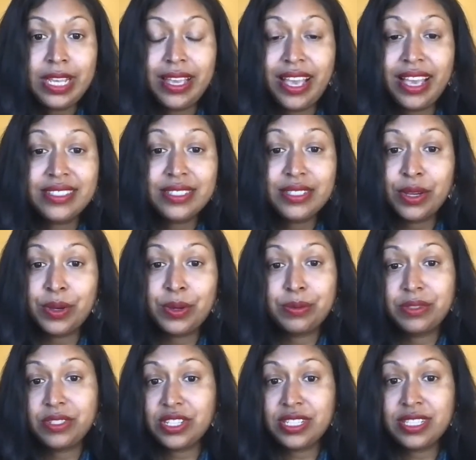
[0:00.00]
And so
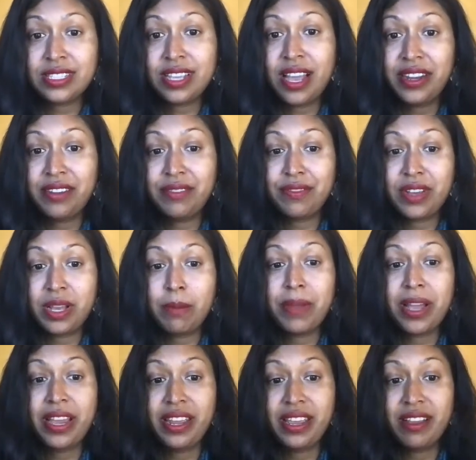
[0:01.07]
just kind of
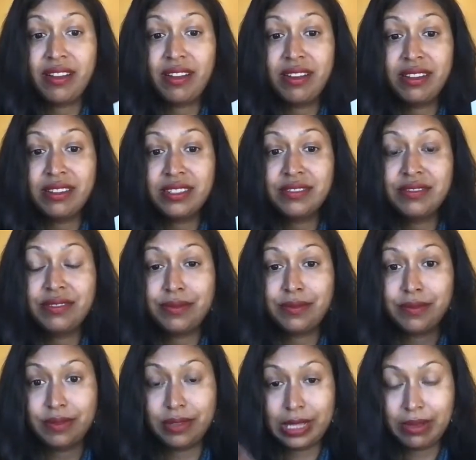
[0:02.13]
combining all of
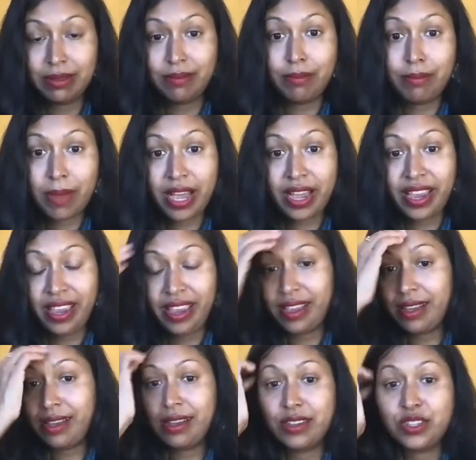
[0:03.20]
my
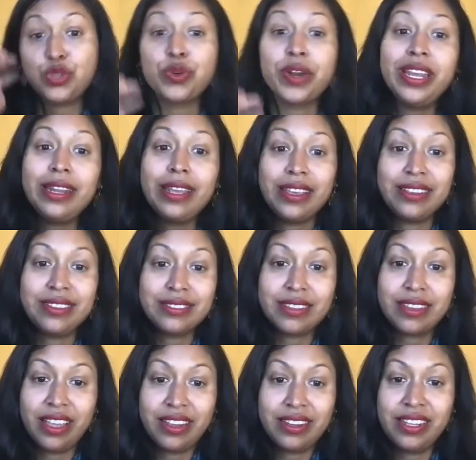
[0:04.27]
trainings
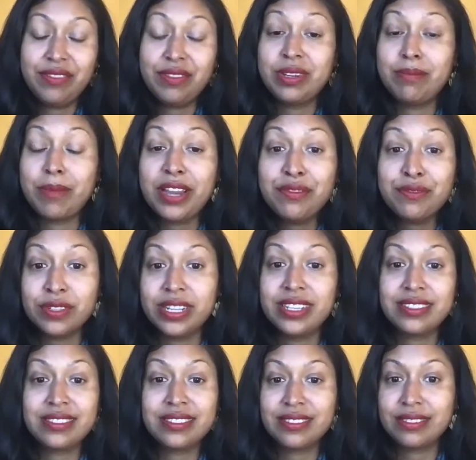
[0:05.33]
and even
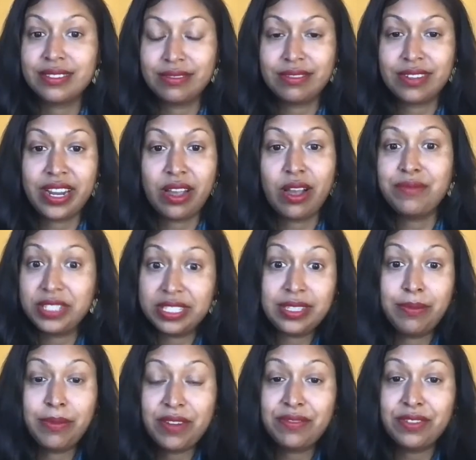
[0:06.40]
mindfulness, right? Obviously,
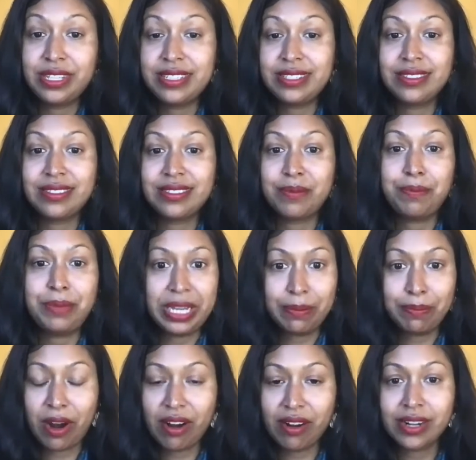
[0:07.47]
mindfulness is a big
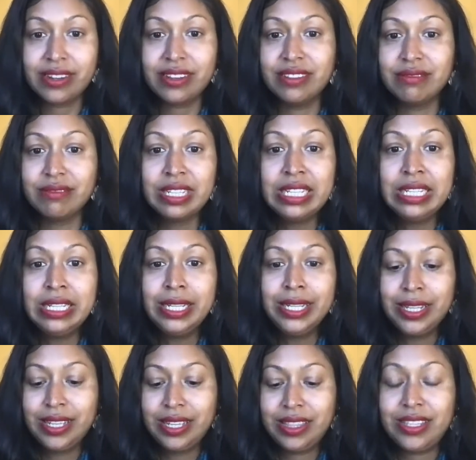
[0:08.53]
part of
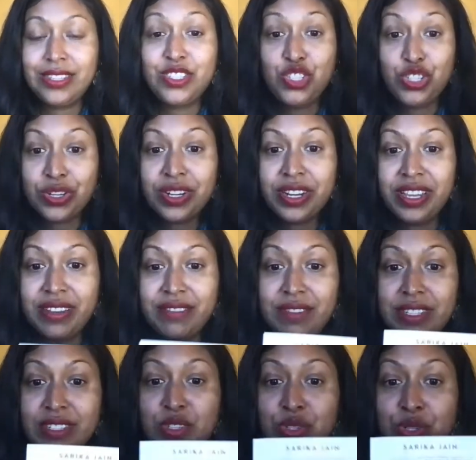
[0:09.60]
this journey, of
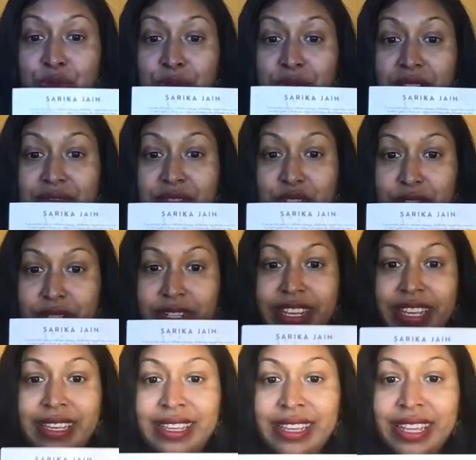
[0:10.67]
this true love
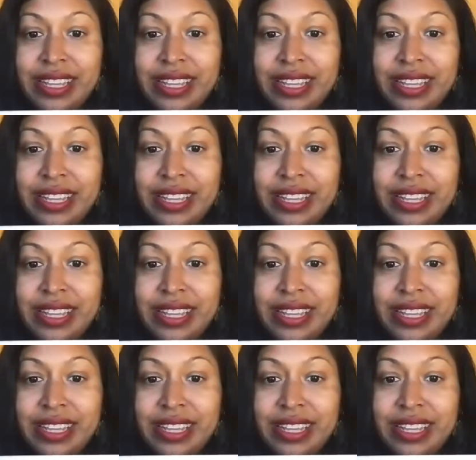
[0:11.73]
journey,